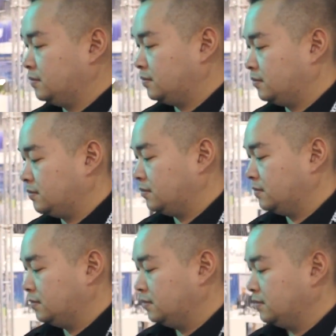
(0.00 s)

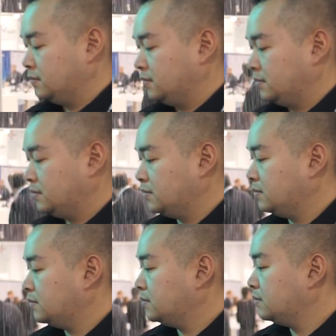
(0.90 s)

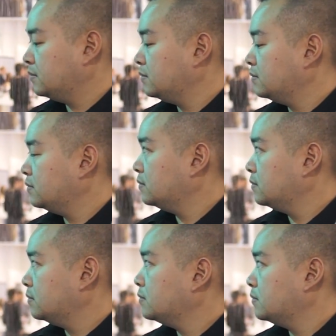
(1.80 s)

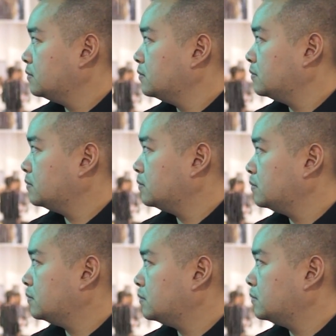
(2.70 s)

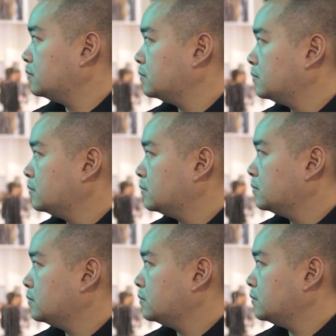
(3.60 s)

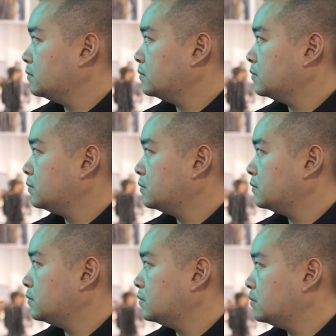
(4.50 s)

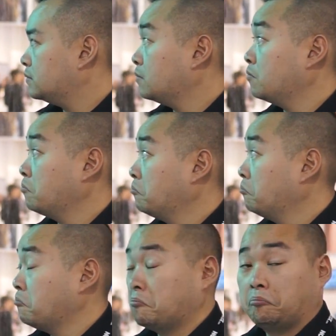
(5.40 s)

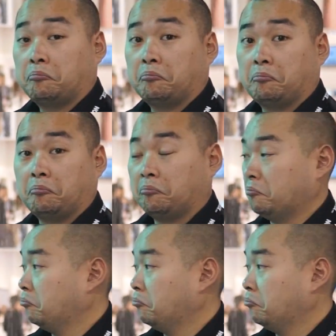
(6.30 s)
(not speaking)